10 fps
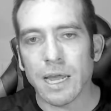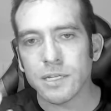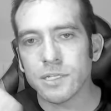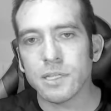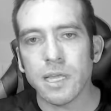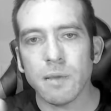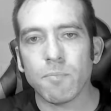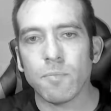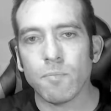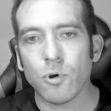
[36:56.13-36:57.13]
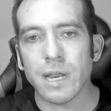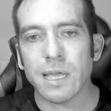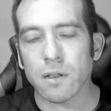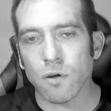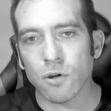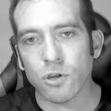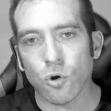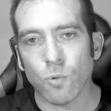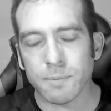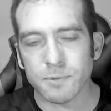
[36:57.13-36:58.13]
and just keep putting it on
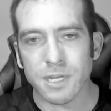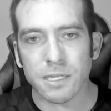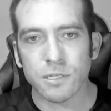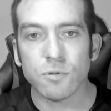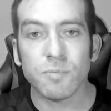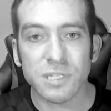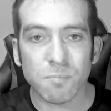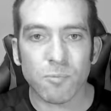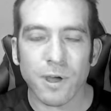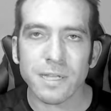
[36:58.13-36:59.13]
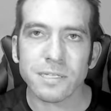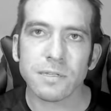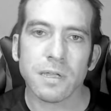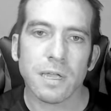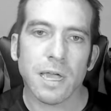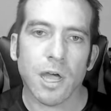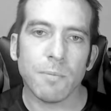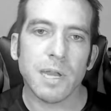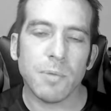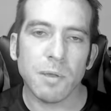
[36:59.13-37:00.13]
your website. You'd be surprised
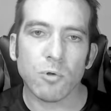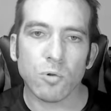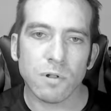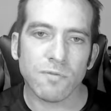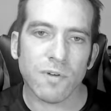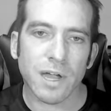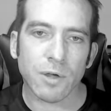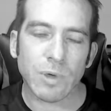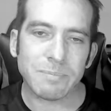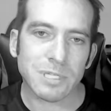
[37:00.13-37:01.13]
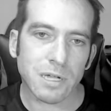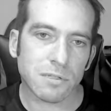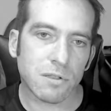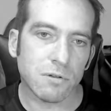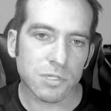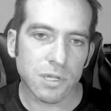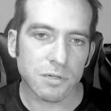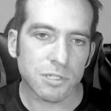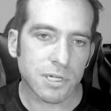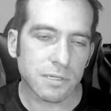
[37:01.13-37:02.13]
how many people will find websites through
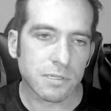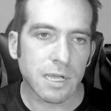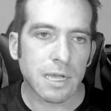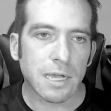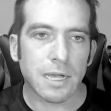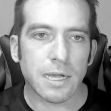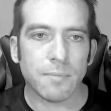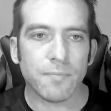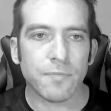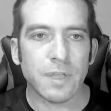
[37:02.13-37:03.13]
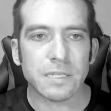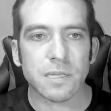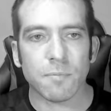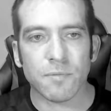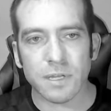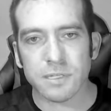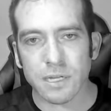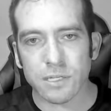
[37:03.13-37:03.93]
searches. There's some things